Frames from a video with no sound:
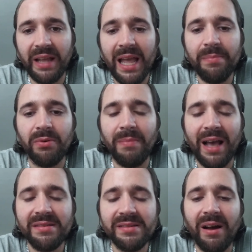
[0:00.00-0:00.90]
label
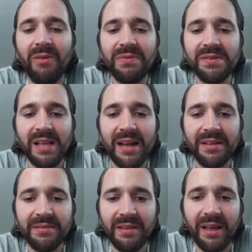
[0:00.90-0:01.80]
myself as
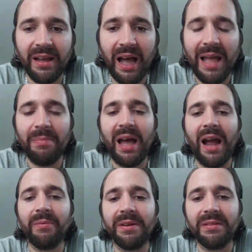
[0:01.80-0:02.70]
anything. I'm
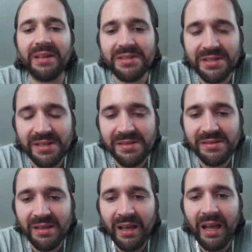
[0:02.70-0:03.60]
not
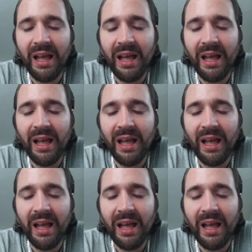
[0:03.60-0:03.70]
religious.